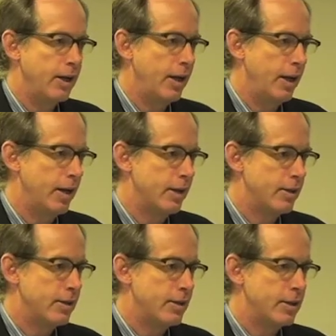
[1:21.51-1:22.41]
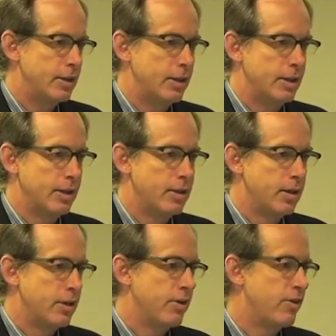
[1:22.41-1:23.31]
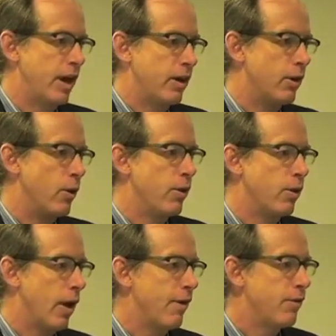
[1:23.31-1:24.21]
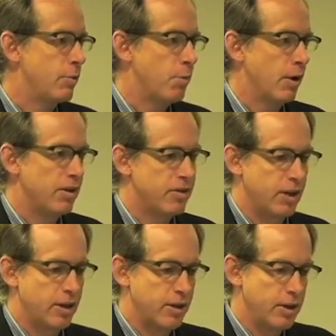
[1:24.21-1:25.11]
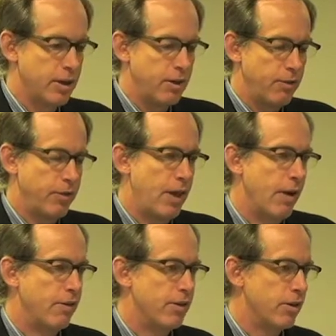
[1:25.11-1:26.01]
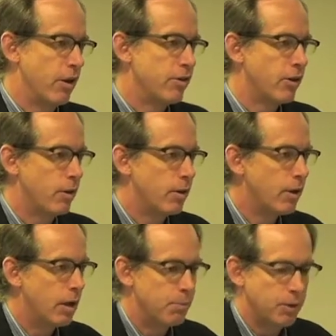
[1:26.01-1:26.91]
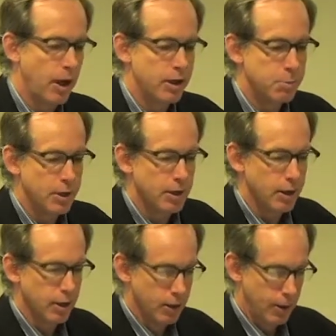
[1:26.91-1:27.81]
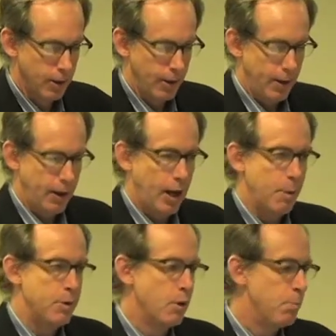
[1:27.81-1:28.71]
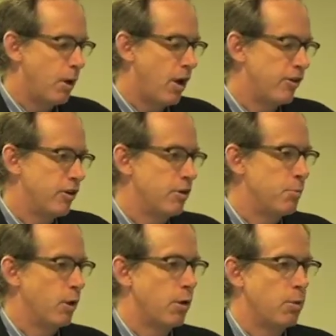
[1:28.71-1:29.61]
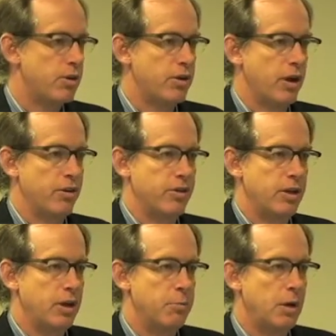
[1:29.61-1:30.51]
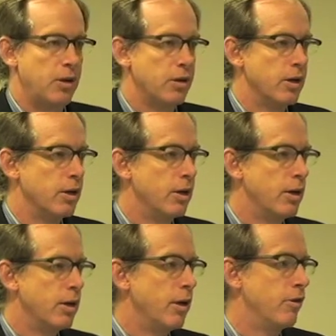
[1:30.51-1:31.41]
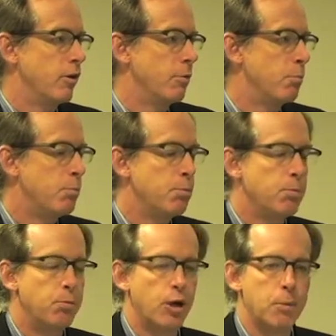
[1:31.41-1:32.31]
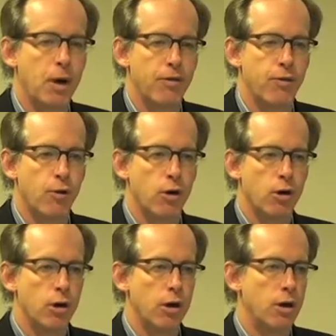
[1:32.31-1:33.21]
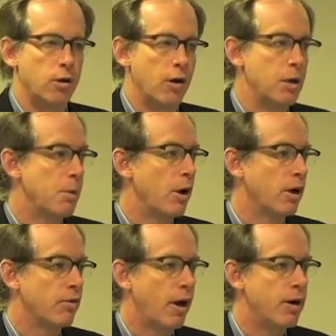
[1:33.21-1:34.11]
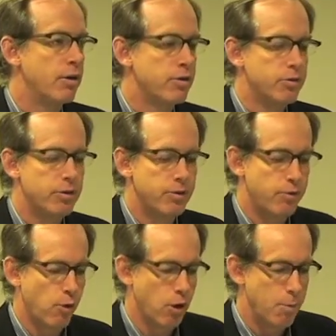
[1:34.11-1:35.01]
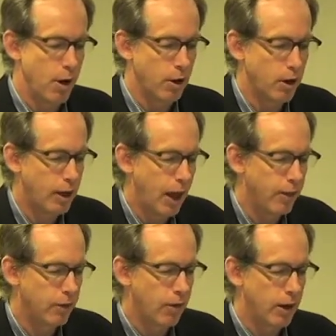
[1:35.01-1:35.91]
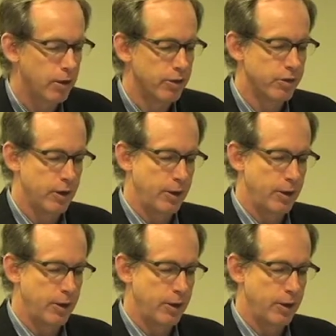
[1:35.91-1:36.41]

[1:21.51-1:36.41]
And uh, just take note of the life of the place, and for that reason also, I'm glad to be here. I'm here because of this book, which, as Ian made clear, is a book about four great American writers, four American Catholic writers.